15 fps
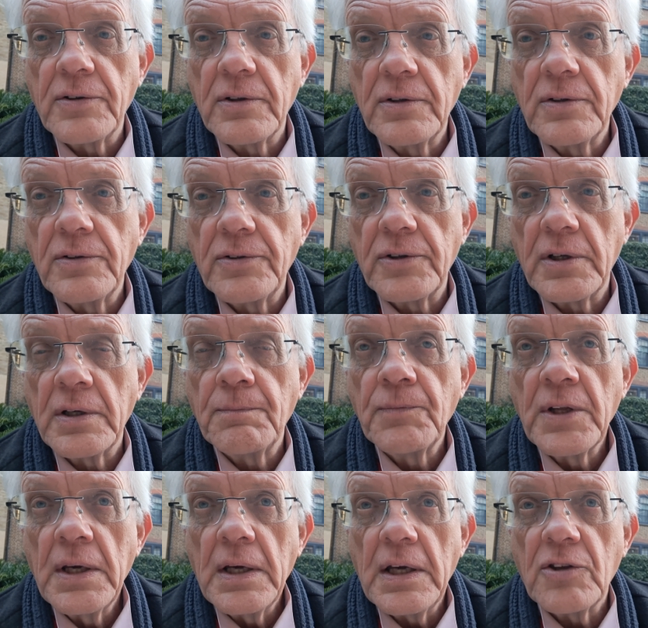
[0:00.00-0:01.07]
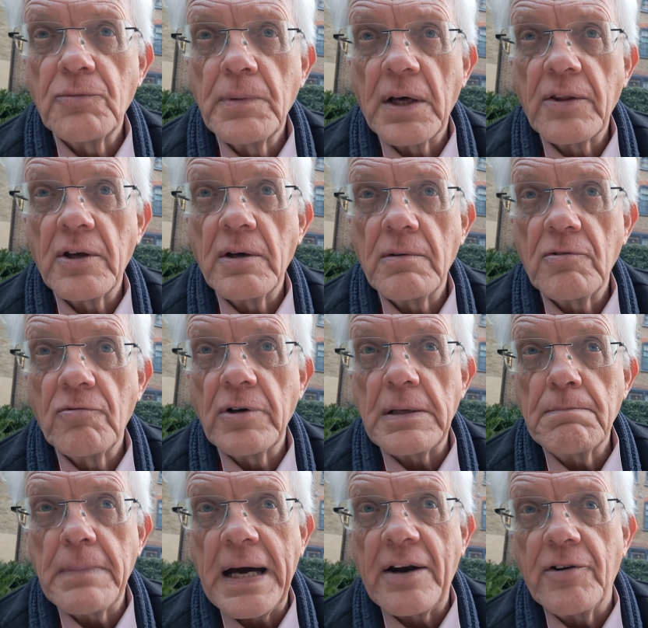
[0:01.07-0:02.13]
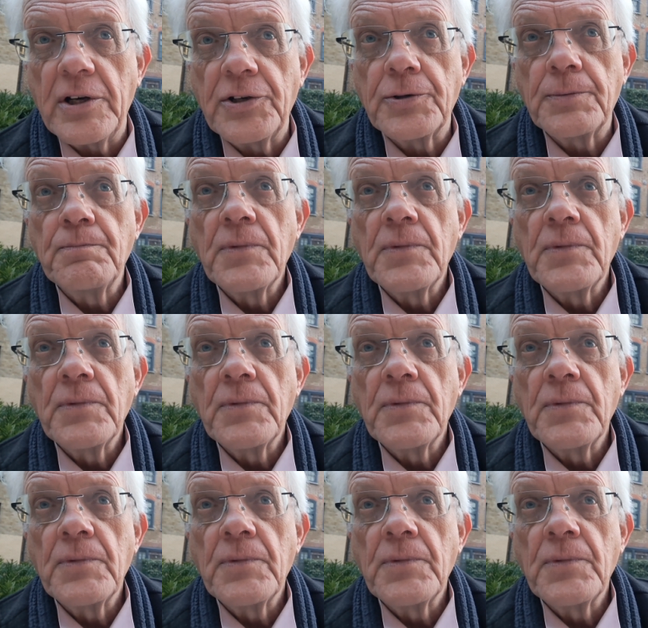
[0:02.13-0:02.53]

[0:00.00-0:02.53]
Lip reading: and his mother remarried,